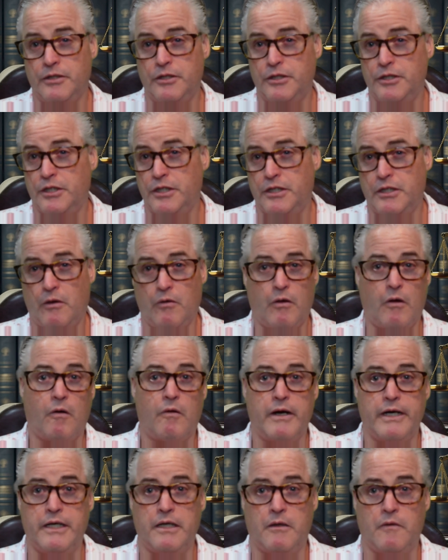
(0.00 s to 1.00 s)
you don't
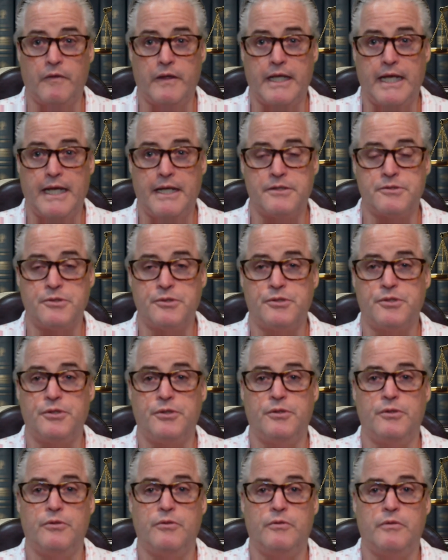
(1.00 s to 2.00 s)
already know the answer
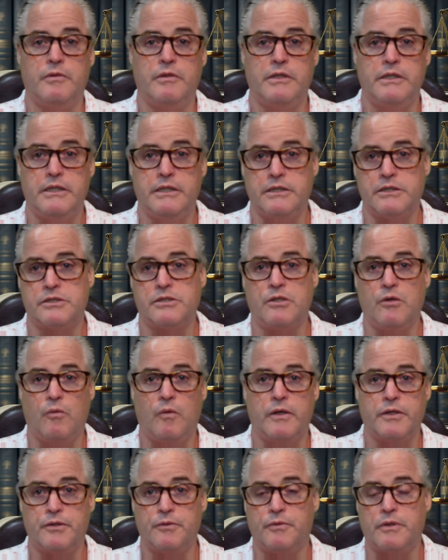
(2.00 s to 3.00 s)
to is
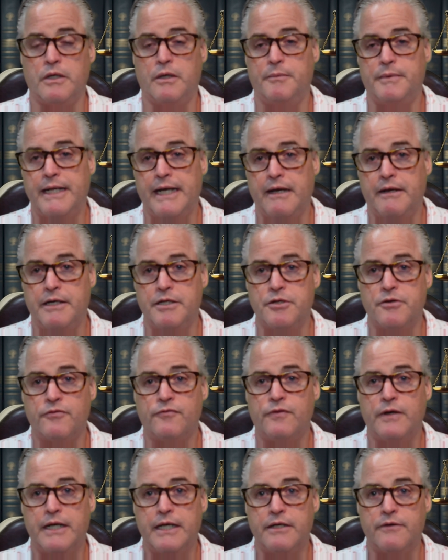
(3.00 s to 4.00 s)
going to come down in your
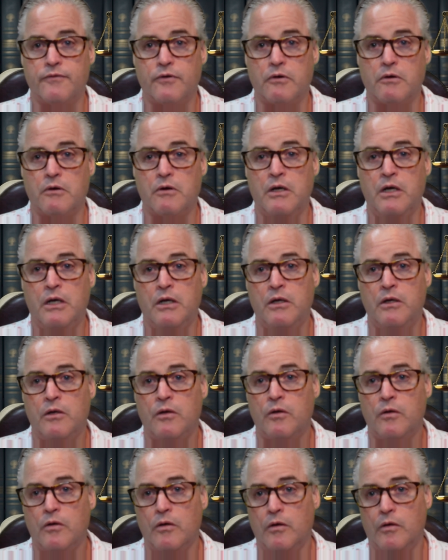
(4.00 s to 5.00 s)
favor
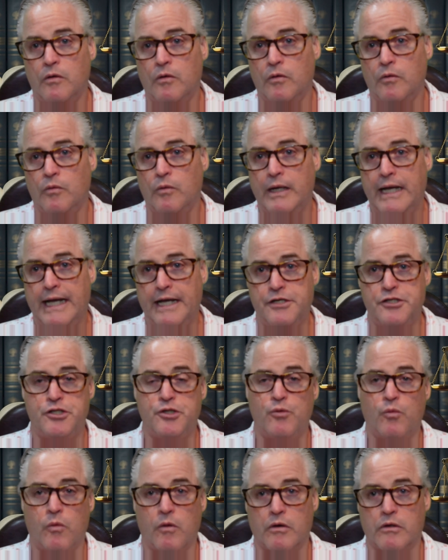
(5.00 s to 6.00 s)
as
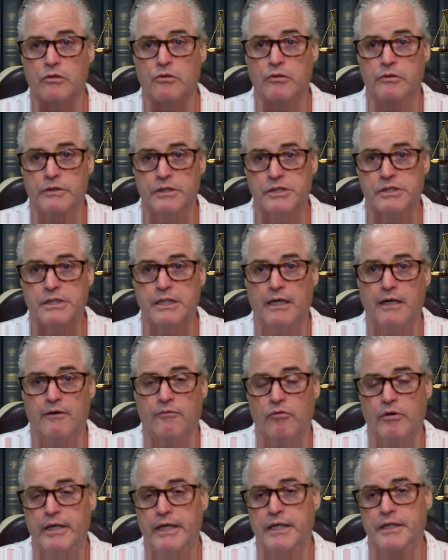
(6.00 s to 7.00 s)
you work through
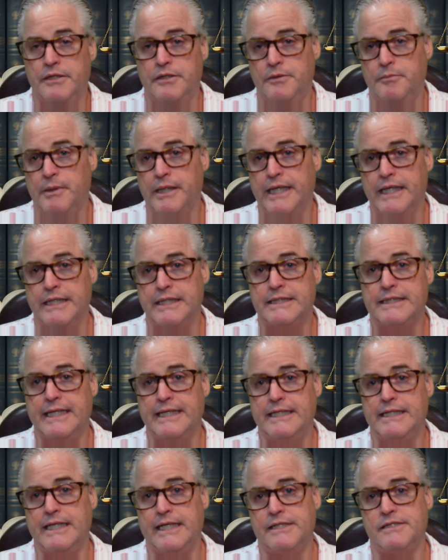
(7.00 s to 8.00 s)
discovery and you begin to
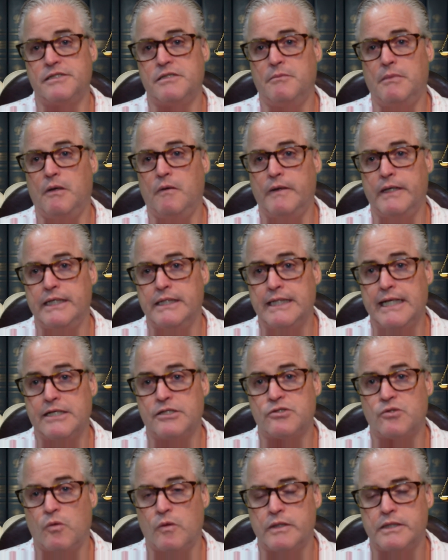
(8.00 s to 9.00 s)
take testimony and
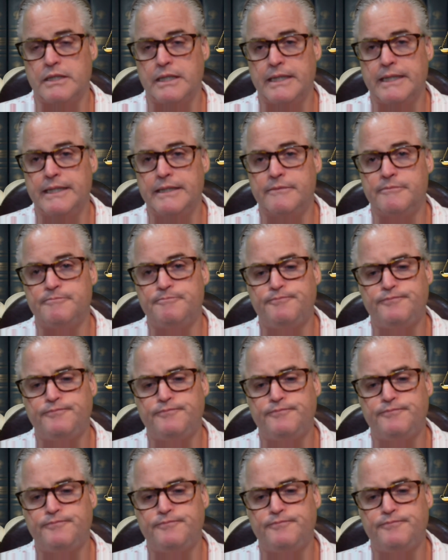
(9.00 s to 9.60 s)
that sort of thing.